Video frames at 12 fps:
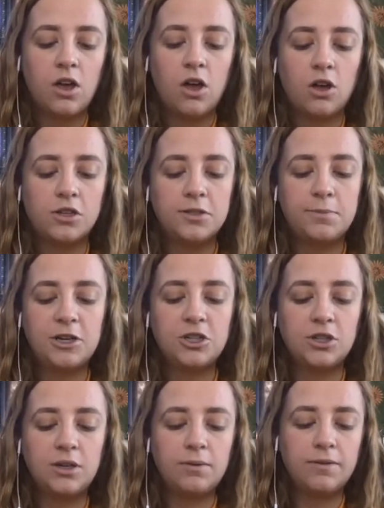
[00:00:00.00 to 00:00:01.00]
all
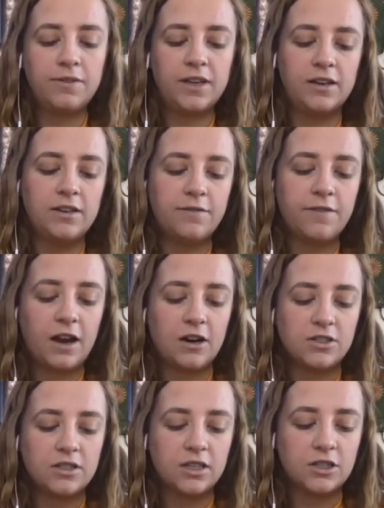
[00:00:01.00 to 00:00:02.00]
specially refitted to fire
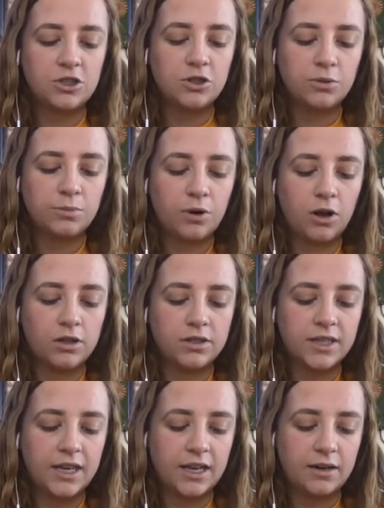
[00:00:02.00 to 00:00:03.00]
celestial bronze
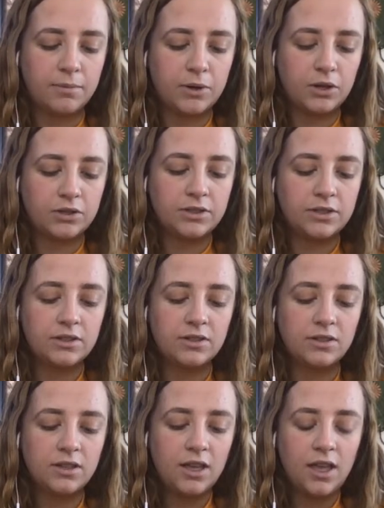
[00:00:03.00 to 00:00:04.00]
cannonballs.
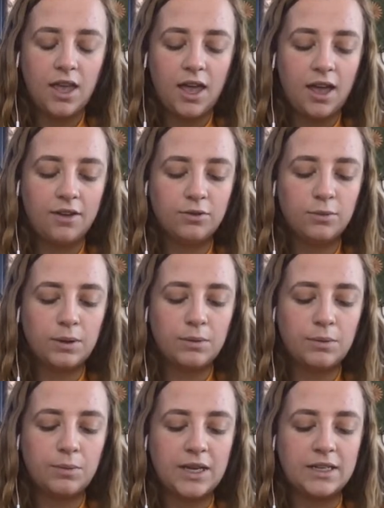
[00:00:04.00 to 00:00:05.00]
Everywhere we
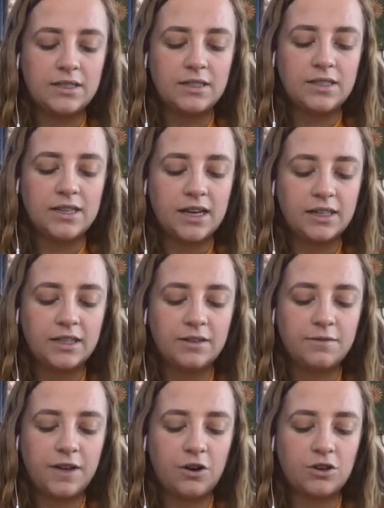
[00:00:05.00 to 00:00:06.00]
went, dead
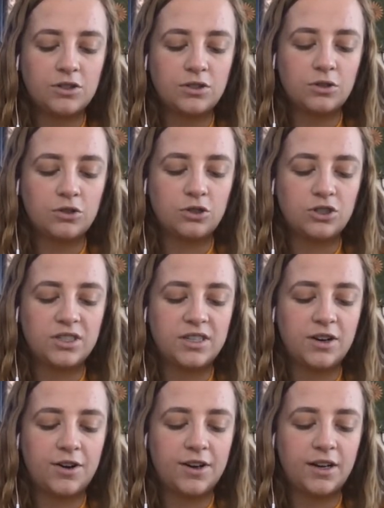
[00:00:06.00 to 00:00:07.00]
Confederate soldiers
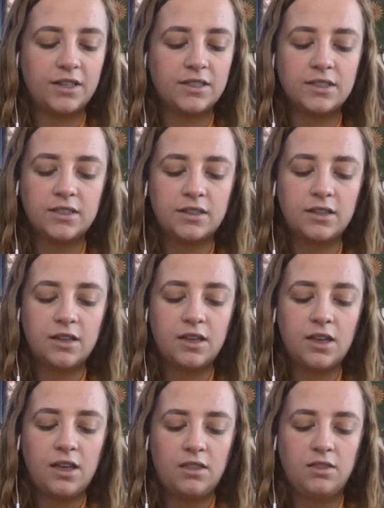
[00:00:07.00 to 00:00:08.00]
stared at us,
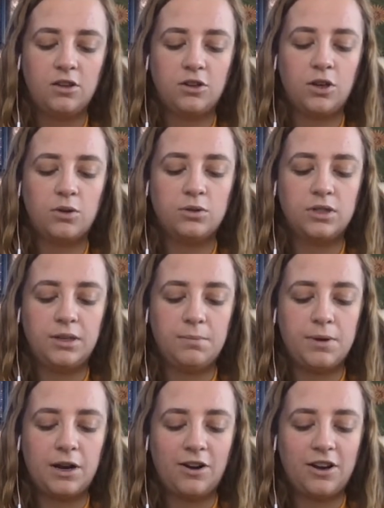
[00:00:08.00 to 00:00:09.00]
their ghostly
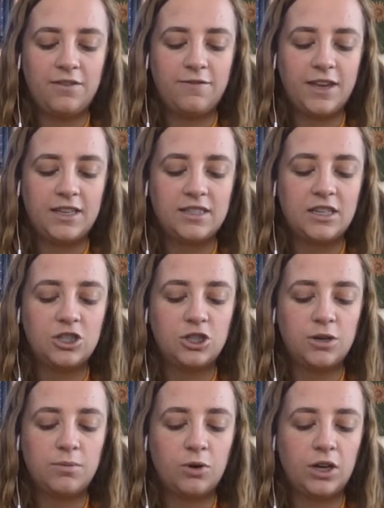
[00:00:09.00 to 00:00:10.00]
bearded faces
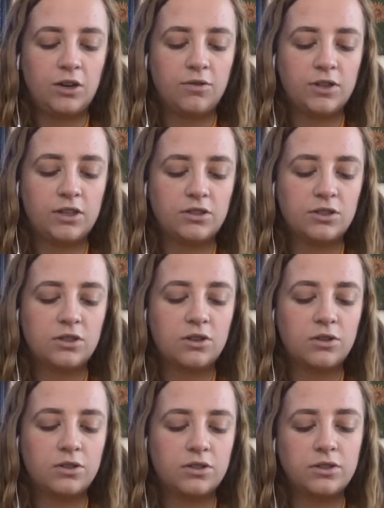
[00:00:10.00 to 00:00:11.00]
shimmering over their
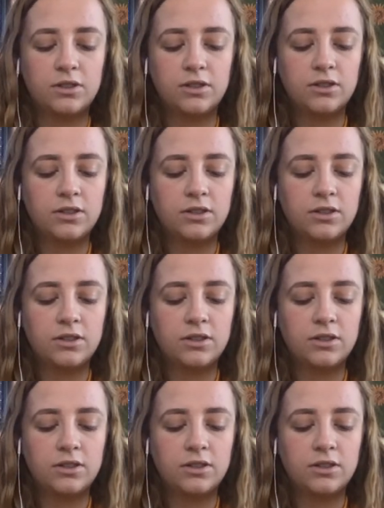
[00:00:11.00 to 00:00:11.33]
skulls.